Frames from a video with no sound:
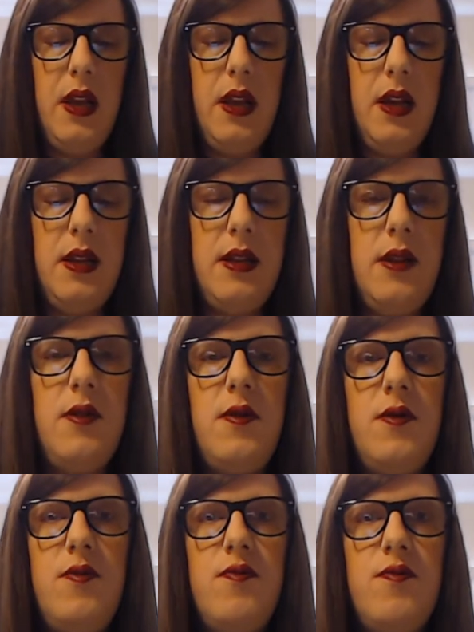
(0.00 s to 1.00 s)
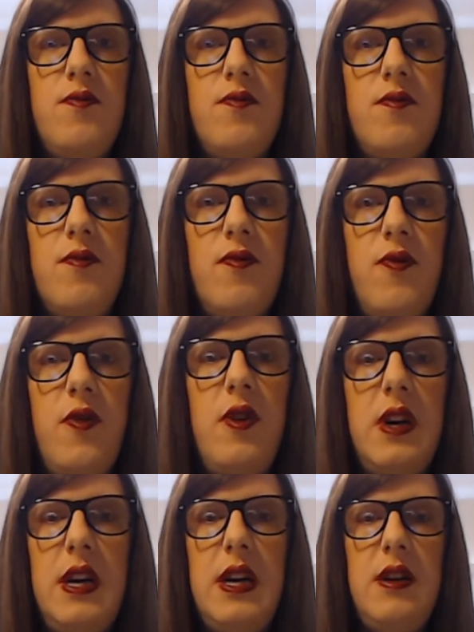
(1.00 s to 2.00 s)
And so
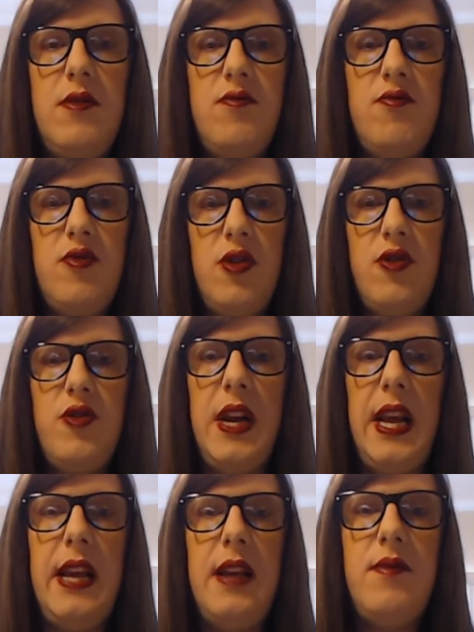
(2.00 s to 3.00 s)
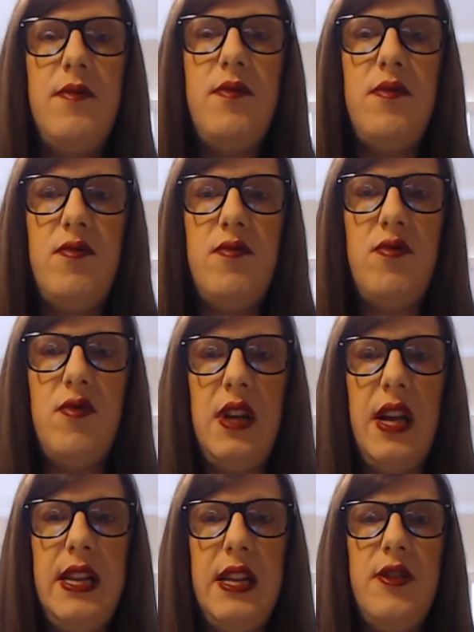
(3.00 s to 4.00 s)
for Couldry,
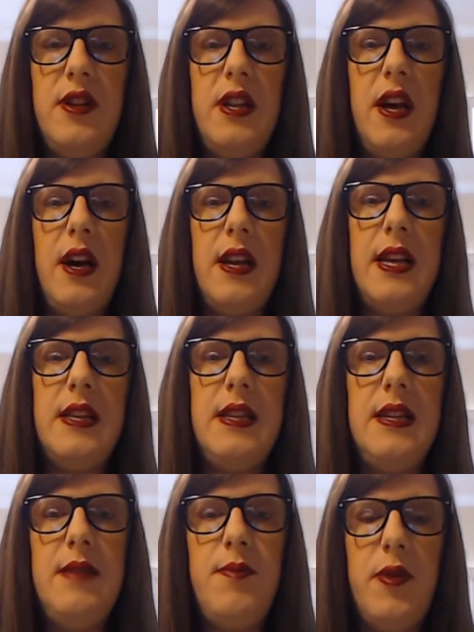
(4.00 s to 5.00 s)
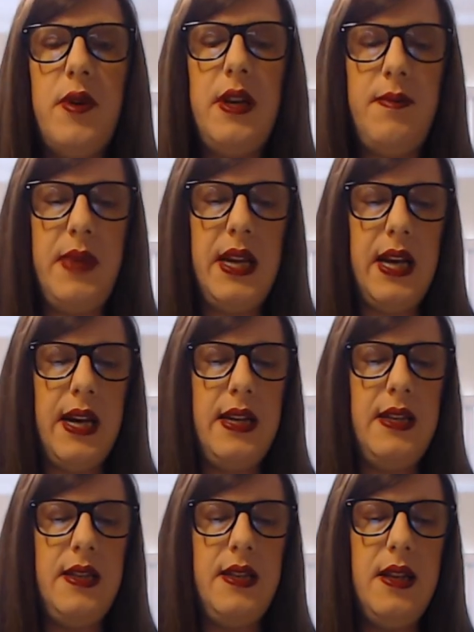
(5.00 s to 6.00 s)
attention to audience is important
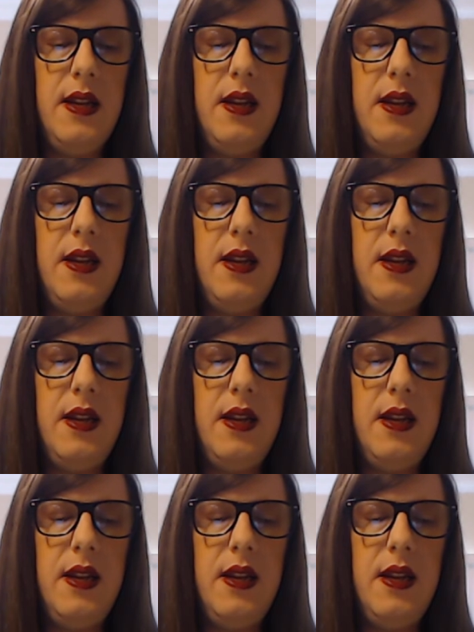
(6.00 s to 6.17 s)
because